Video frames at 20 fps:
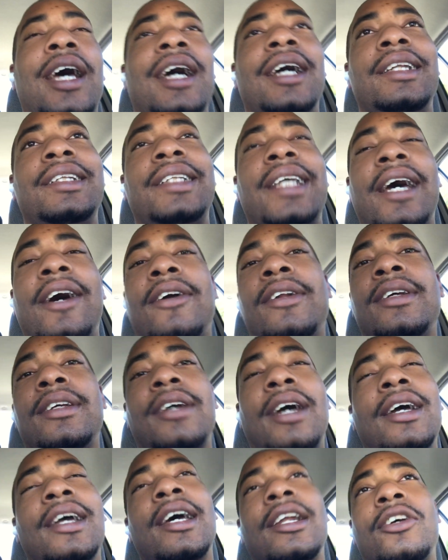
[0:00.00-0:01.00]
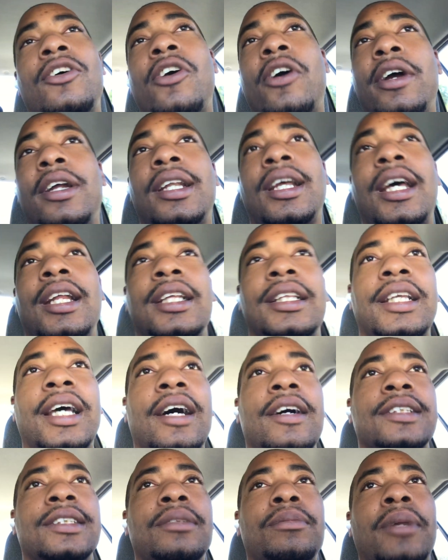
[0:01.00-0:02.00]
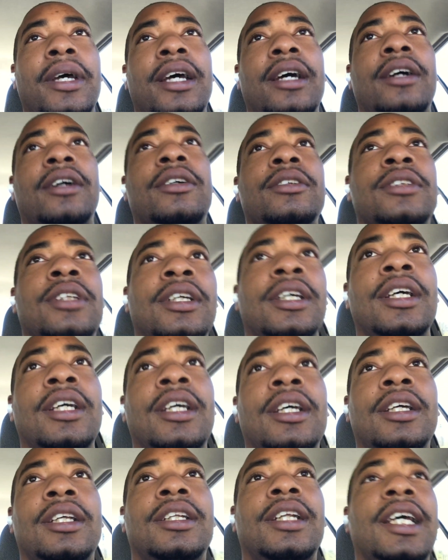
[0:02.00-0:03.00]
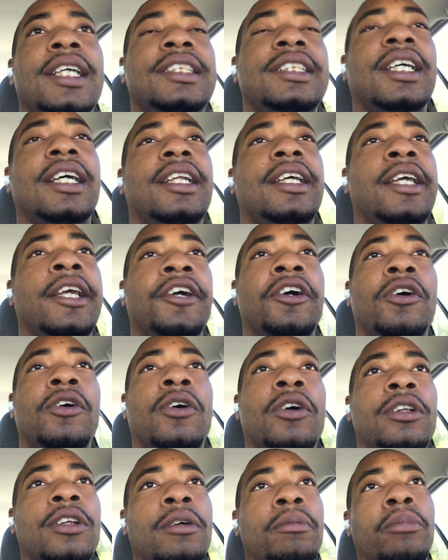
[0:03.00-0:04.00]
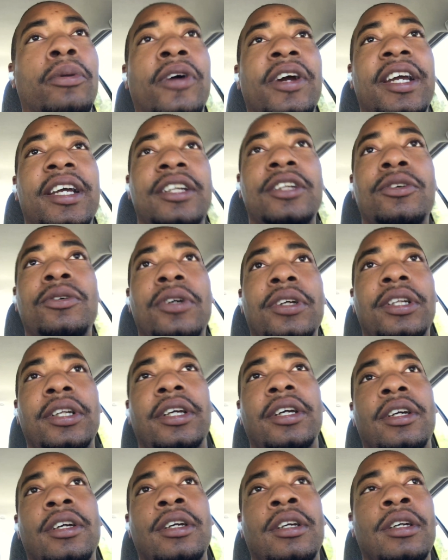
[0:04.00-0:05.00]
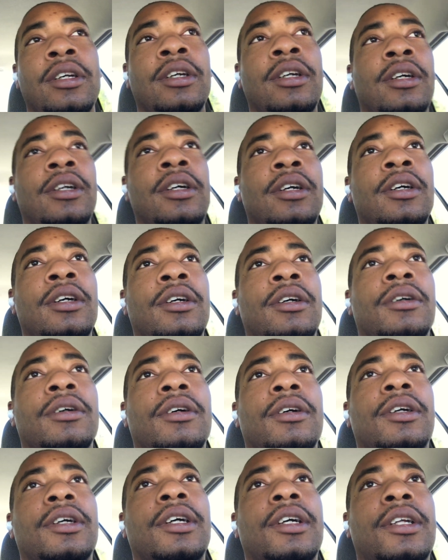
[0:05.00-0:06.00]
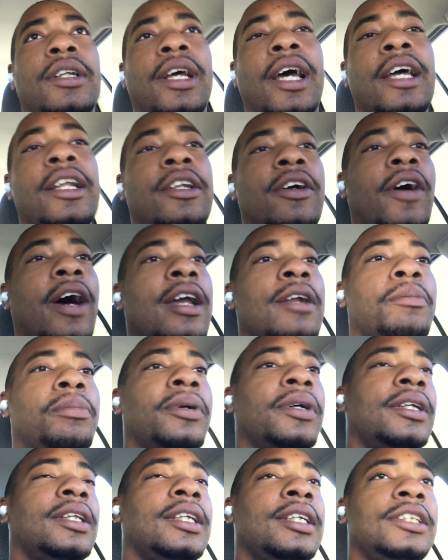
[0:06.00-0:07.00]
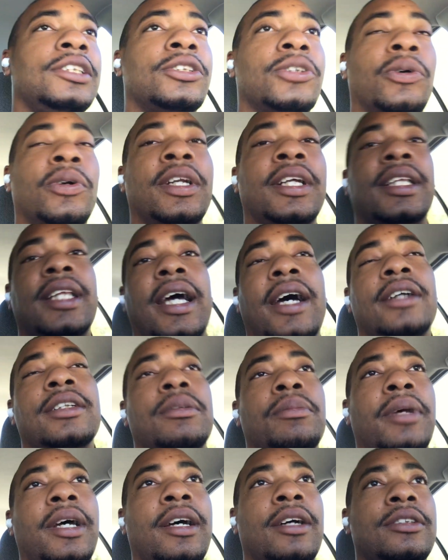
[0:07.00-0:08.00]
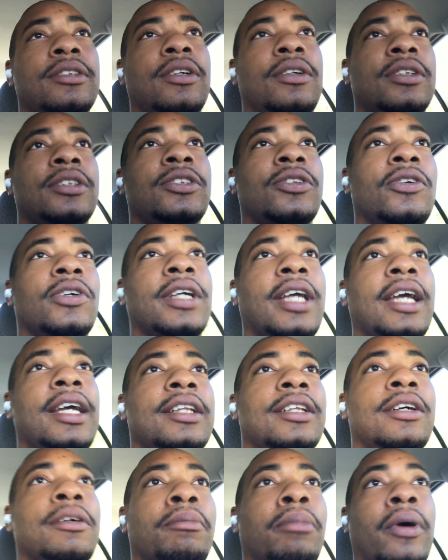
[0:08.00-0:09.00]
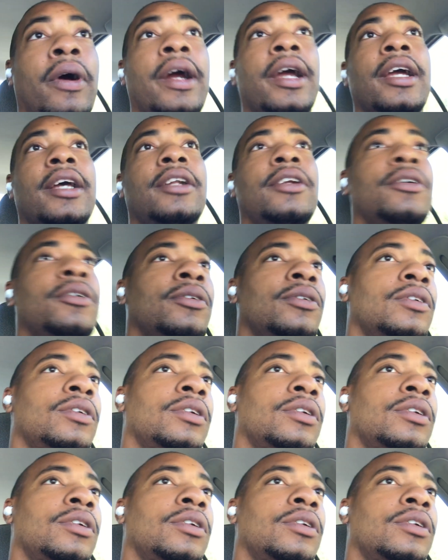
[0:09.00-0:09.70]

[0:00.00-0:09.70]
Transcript: I doubt it. I got the car at 90,000 miles. They said the gear oil looked brand new in there, and I know I done put at least 20,000 miles on it, so it can't look brand new.